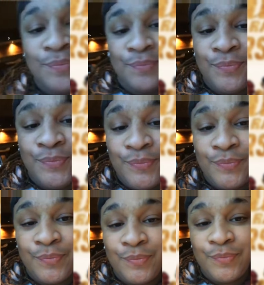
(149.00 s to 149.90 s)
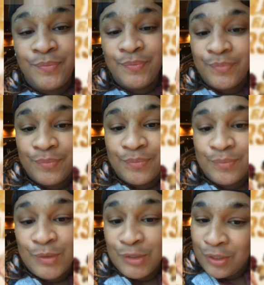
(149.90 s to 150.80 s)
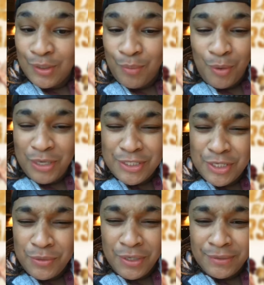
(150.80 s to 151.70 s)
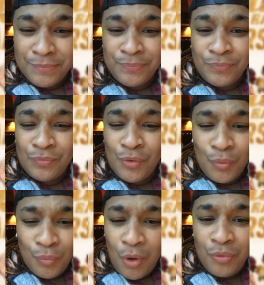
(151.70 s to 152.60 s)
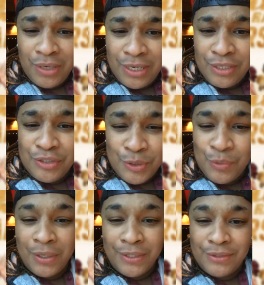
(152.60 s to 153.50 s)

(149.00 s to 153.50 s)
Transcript: Mm hmm. Girl, won't he do it? Won't he do it?